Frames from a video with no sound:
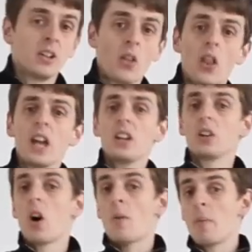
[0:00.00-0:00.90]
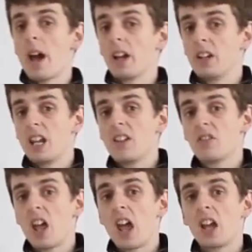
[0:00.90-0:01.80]
later come back in the
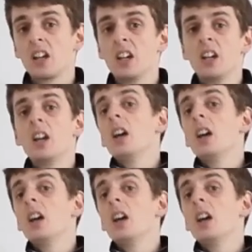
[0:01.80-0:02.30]
evening,